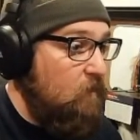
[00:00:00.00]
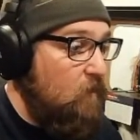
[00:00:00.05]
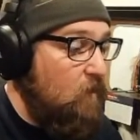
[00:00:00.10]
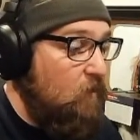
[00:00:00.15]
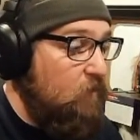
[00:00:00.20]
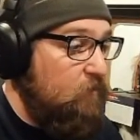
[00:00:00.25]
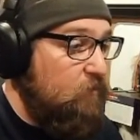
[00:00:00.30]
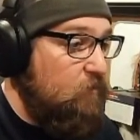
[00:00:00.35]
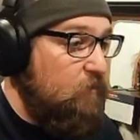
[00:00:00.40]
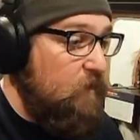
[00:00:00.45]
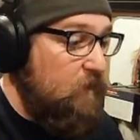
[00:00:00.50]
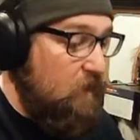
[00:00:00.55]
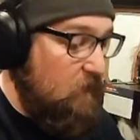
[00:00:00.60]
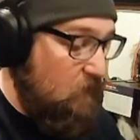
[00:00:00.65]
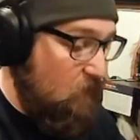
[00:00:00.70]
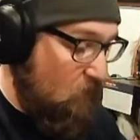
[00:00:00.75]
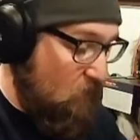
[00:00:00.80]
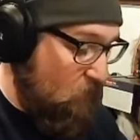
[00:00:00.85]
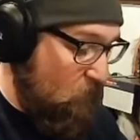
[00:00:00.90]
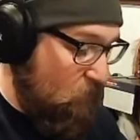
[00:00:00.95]
alter
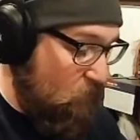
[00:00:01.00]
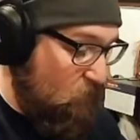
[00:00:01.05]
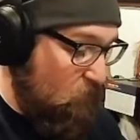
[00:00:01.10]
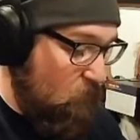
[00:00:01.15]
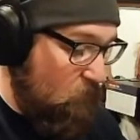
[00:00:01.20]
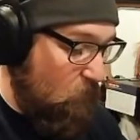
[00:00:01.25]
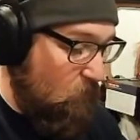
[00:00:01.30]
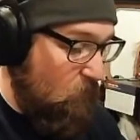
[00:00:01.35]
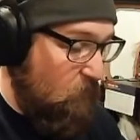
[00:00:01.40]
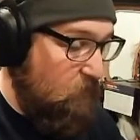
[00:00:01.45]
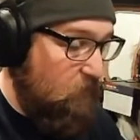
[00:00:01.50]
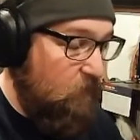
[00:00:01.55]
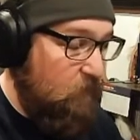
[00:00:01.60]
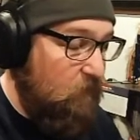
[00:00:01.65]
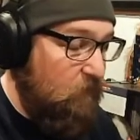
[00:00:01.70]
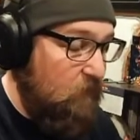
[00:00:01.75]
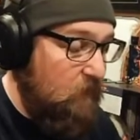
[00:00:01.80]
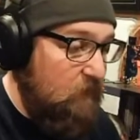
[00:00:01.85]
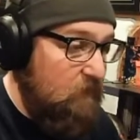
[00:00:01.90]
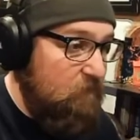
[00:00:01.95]
egos or
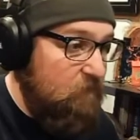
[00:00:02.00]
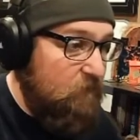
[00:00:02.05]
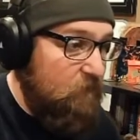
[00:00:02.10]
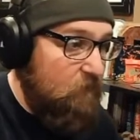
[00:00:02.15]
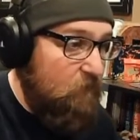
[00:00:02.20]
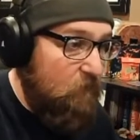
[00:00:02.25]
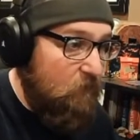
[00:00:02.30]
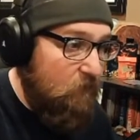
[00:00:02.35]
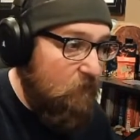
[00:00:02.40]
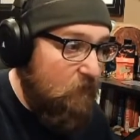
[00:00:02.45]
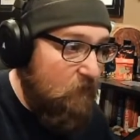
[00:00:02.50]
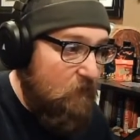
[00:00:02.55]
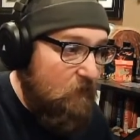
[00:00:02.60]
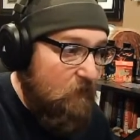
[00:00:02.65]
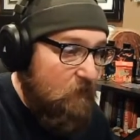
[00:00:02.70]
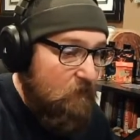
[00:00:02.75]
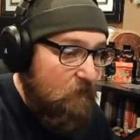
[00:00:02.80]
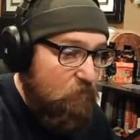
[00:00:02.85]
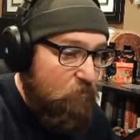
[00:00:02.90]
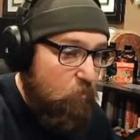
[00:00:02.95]
their evil
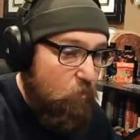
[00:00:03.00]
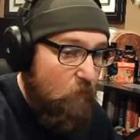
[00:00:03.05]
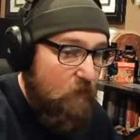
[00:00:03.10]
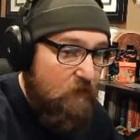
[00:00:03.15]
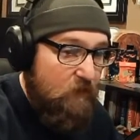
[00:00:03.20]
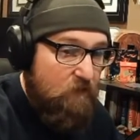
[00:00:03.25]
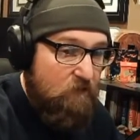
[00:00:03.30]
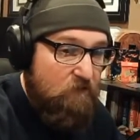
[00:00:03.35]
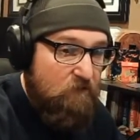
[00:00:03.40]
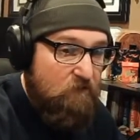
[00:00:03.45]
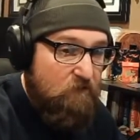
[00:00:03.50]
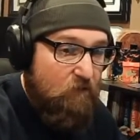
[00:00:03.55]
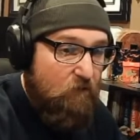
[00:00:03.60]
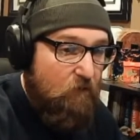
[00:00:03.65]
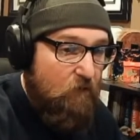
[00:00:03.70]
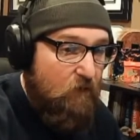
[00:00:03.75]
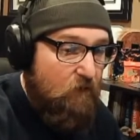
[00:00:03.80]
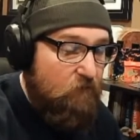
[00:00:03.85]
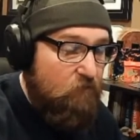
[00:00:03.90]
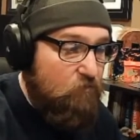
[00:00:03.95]
twins are
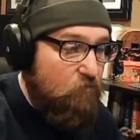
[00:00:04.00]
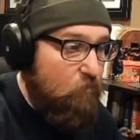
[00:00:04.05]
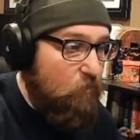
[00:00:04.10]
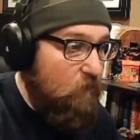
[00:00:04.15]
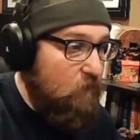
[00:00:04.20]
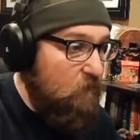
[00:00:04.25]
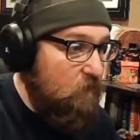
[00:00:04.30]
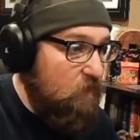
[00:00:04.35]
on Twitter.